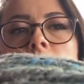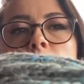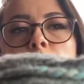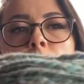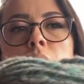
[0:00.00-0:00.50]
I
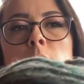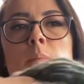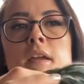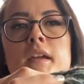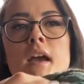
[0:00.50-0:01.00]
will probably
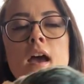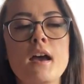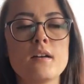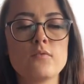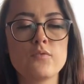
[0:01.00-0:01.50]
make a
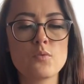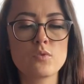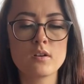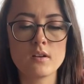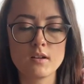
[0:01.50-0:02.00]
hat
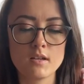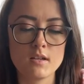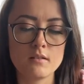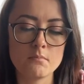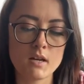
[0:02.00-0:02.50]
for
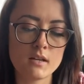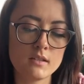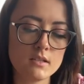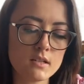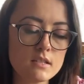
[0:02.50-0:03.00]
my
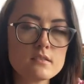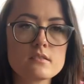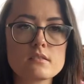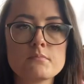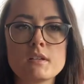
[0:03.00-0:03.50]

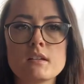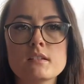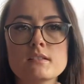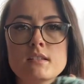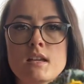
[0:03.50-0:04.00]
youngest
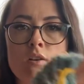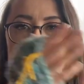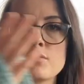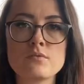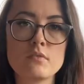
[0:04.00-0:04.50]
because he
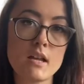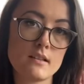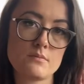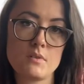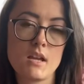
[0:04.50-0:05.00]
outgrew the
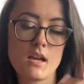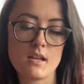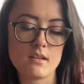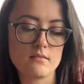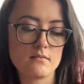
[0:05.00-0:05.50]
last one
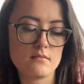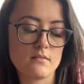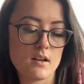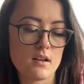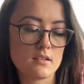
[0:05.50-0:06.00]
I
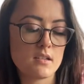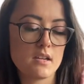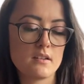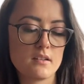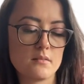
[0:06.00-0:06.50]

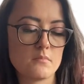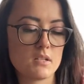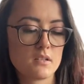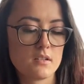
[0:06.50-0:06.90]
knitted him.